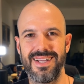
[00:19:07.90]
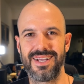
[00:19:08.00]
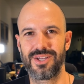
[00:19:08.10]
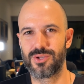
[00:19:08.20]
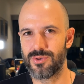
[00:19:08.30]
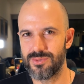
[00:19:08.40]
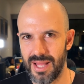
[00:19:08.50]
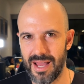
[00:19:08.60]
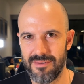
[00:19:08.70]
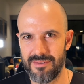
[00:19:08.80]
Google
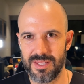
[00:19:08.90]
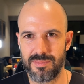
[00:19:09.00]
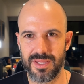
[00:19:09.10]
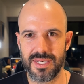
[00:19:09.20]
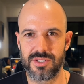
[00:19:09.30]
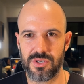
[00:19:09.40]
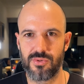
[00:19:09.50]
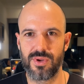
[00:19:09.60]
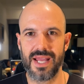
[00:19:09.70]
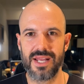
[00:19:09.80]
have the ability to
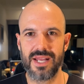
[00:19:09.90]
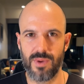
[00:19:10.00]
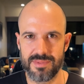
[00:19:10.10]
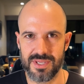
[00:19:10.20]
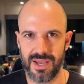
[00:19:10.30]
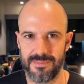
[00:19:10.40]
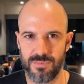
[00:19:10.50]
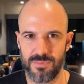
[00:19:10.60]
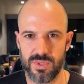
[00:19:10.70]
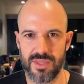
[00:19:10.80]
create a website
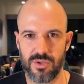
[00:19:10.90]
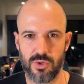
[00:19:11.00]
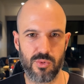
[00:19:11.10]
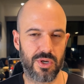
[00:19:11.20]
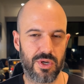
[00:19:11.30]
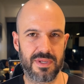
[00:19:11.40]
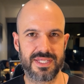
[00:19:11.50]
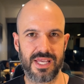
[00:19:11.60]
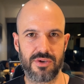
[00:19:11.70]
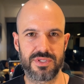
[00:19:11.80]
within the Google Workspace
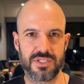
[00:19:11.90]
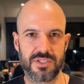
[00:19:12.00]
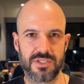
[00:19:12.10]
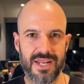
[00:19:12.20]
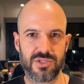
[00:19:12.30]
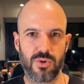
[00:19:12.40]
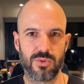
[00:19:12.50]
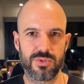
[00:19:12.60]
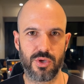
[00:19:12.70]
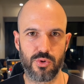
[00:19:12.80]
ecosystem, and it's
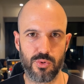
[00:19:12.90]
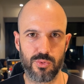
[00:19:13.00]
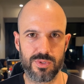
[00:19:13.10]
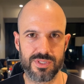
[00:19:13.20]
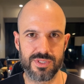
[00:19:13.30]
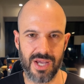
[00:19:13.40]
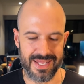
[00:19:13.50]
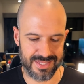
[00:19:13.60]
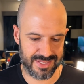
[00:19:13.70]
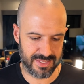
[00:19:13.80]
called Google
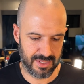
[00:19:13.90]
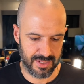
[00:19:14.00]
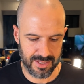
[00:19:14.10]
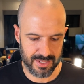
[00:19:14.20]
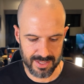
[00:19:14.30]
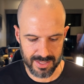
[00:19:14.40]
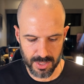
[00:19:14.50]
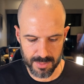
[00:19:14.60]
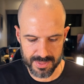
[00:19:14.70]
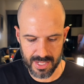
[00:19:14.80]
Sites. Let me
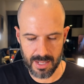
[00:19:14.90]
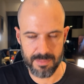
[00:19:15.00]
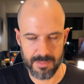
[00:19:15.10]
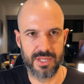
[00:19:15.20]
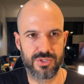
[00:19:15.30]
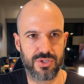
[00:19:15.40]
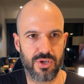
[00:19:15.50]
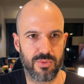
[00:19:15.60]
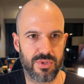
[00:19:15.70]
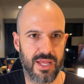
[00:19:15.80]
open that up and show you
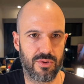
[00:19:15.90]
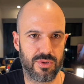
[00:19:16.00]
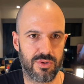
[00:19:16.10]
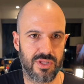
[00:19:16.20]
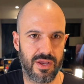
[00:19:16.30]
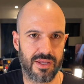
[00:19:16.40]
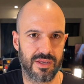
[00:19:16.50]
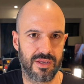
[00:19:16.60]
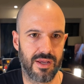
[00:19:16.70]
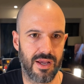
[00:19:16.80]
what that looks like.
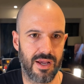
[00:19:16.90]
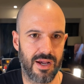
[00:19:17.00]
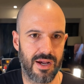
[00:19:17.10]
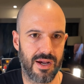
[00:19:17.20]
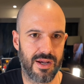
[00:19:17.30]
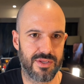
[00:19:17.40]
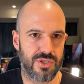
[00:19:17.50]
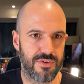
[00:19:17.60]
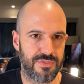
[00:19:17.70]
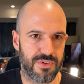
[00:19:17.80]

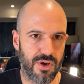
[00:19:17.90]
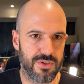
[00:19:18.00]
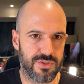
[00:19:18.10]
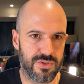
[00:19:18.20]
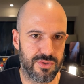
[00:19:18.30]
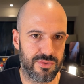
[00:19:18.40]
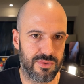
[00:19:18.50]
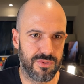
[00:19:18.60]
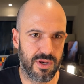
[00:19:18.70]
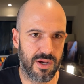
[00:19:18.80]
So if you go to,
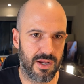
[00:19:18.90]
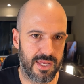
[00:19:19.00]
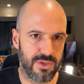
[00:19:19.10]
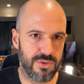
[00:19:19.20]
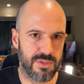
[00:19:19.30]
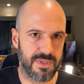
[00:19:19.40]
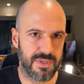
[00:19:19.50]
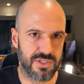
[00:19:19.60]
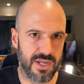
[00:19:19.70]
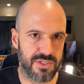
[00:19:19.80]
it used to be
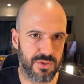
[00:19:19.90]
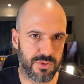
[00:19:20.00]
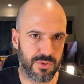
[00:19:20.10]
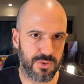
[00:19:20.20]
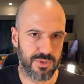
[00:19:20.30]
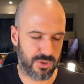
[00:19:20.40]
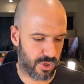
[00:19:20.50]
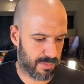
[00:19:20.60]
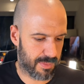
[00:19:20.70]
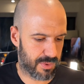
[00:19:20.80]

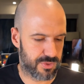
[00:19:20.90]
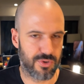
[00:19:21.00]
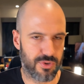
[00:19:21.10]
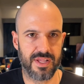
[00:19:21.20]
sites.google.com. I'm not sure if that's